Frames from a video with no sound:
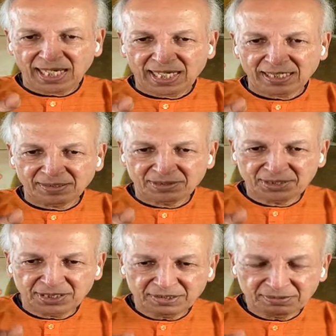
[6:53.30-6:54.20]
And
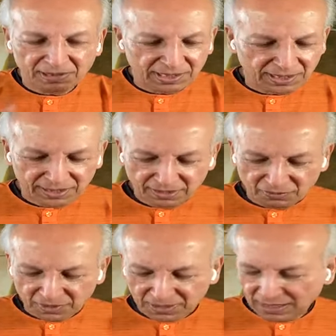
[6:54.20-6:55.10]
generally
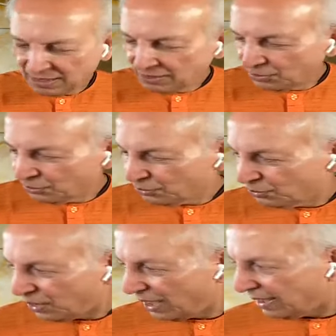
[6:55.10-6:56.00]
what I
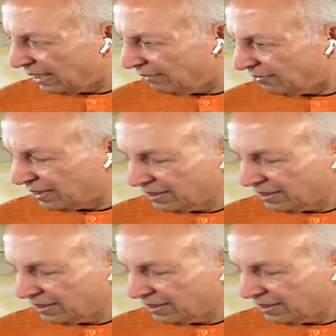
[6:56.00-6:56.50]
do, I have